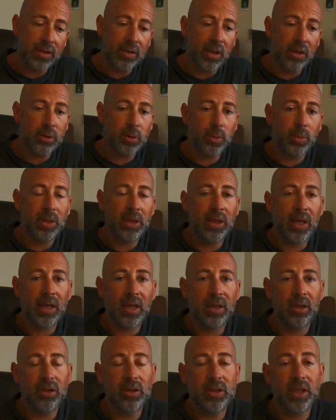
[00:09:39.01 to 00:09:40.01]
So this would be
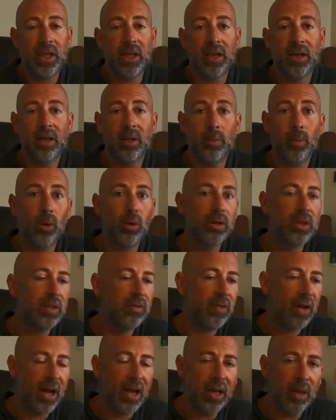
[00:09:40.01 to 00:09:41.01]
like you're taking a
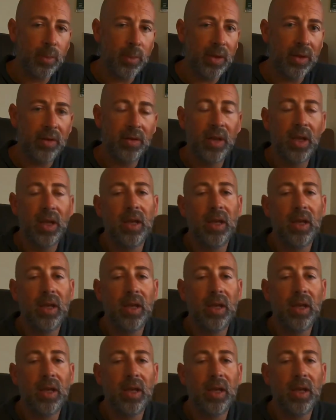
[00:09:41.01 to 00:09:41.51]
multivitamin,